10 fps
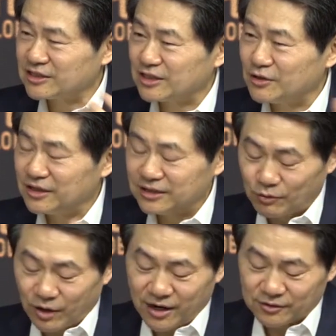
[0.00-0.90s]
during this
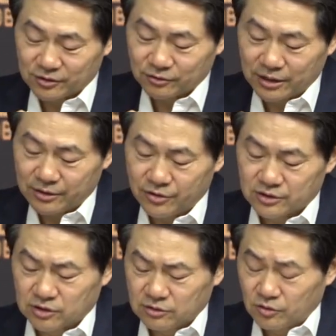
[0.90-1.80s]
100-200
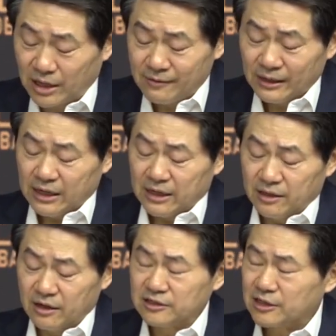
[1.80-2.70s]
years. So that
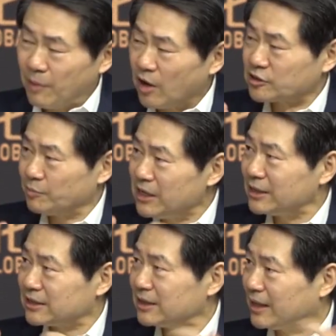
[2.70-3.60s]
there is a
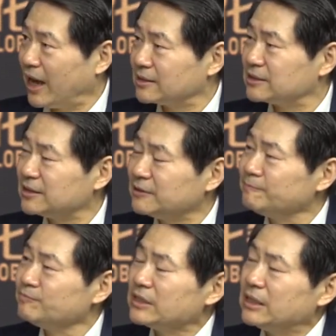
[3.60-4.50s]
possibility that
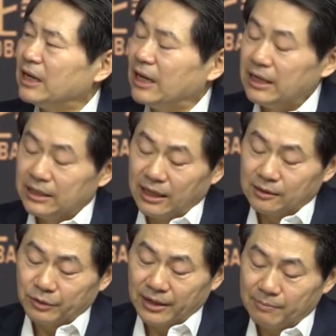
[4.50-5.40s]

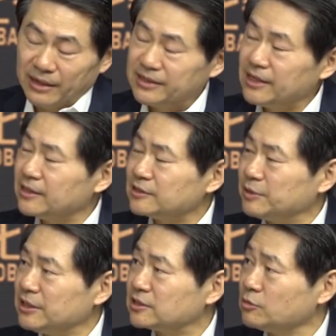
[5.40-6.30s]
that we can maintain this
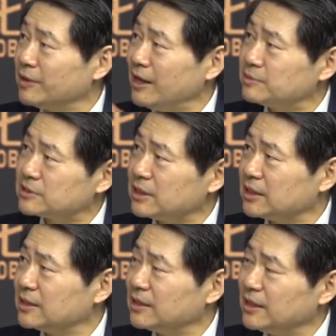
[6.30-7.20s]
peace. So perhaps
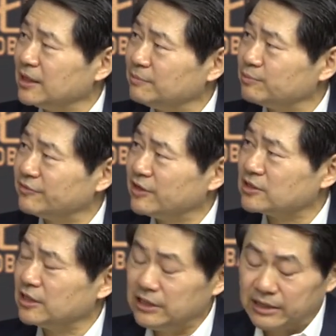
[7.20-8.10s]

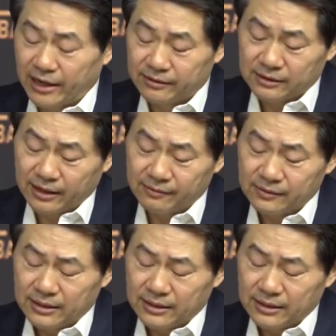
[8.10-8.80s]
Professor Li can